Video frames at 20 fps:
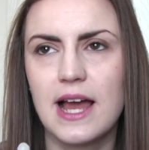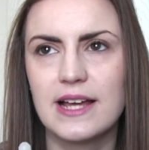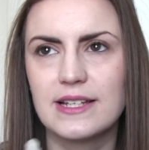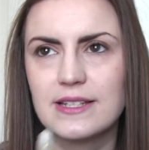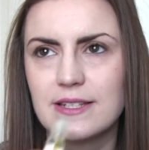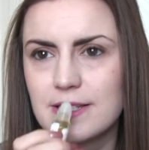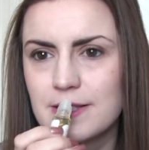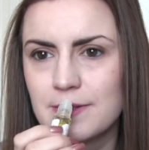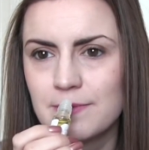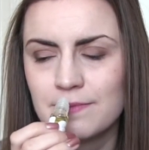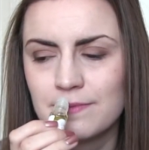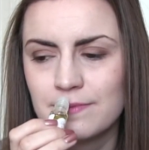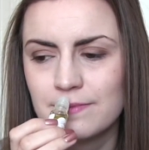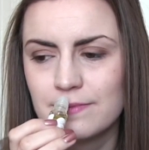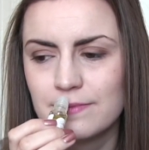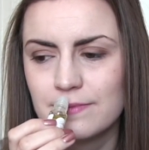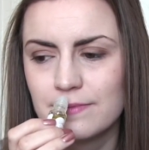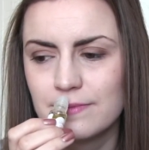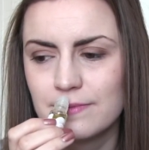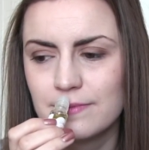and
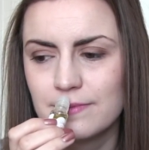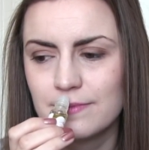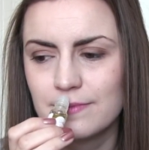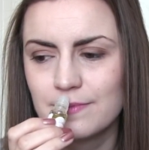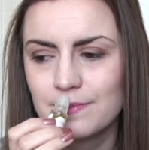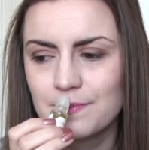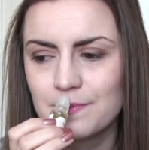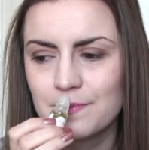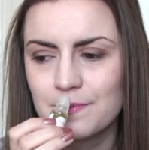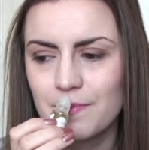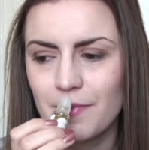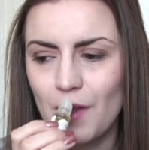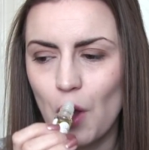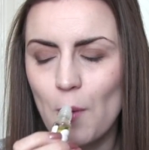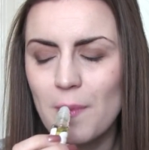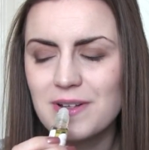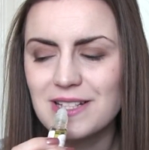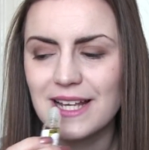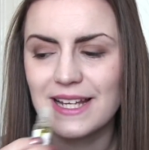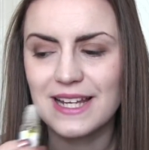
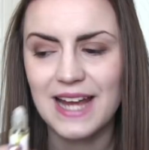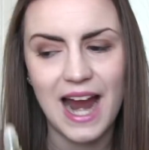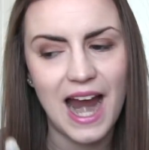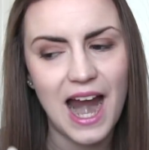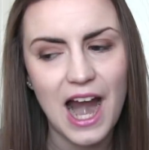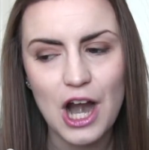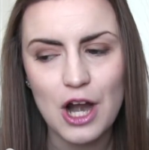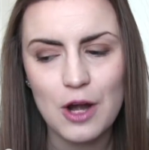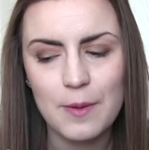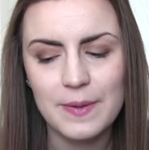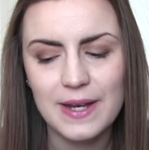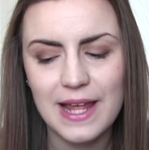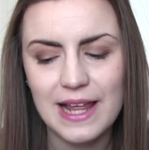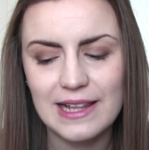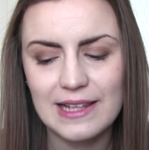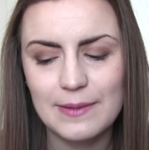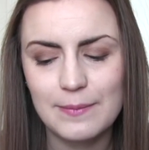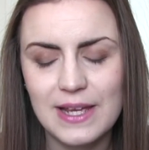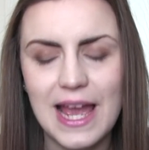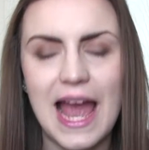almost like
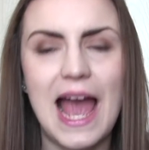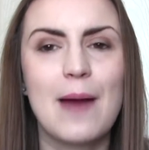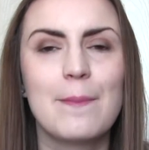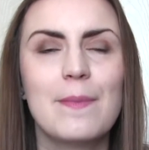caramelly.